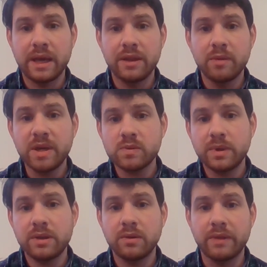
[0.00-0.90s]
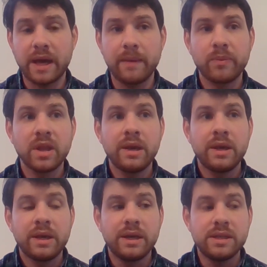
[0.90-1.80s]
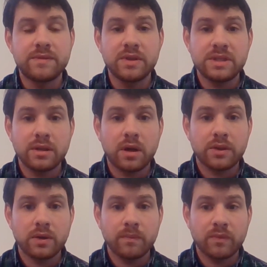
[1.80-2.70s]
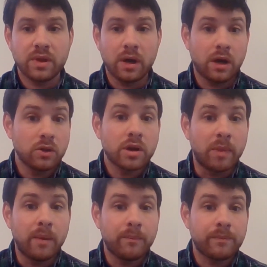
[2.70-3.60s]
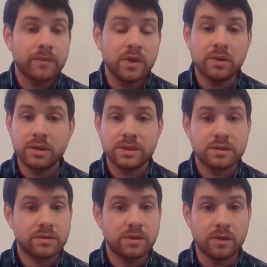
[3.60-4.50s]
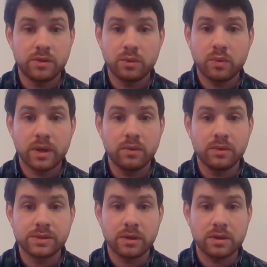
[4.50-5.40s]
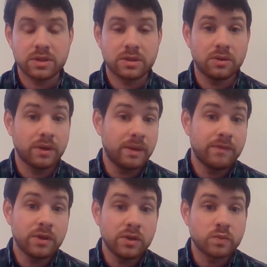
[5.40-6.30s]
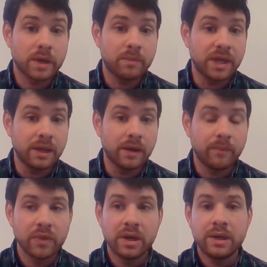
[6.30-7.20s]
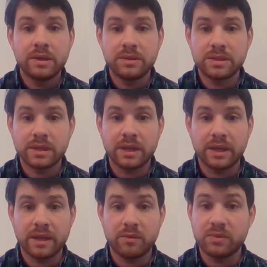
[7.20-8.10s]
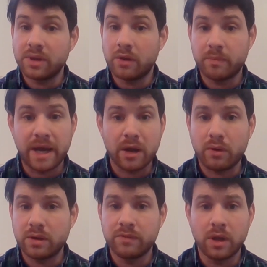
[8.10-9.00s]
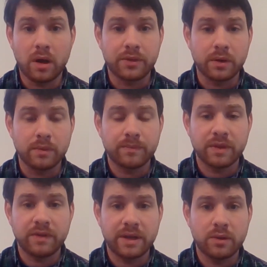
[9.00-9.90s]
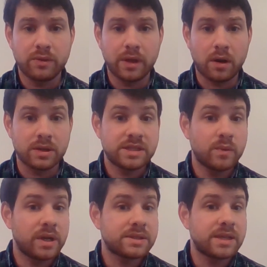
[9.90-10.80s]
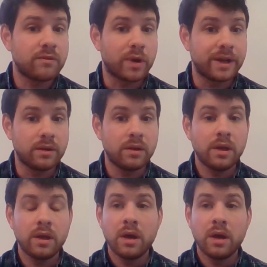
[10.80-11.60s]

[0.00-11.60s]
And the best way to do that is if you see an author, look them up. You can just do a quick Google search, even use Wikipedia, just to kind of get the background of the author, find out who they are, see what else they've written.